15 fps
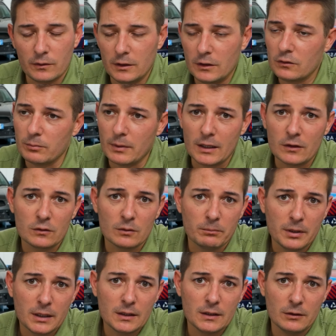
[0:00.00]
This makes a
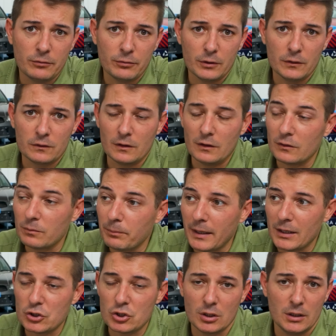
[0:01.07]
big difference,
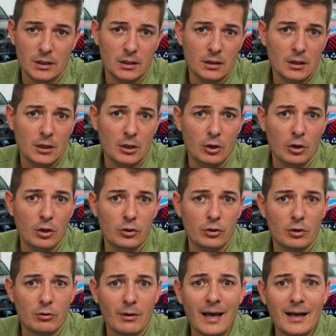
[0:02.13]
especially on
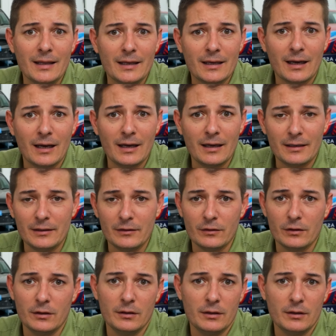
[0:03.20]
the rally kind